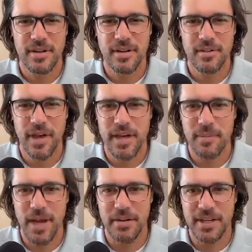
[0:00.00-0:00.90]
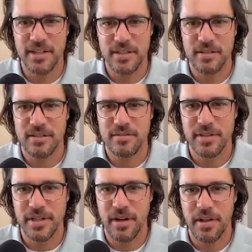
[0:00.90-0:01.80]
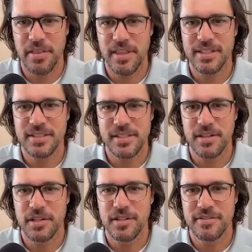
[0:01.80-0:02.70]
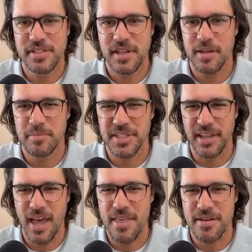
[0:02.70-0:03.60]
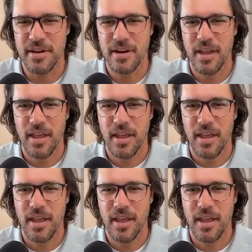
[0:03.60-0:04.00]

right about here. When all these nerves come together,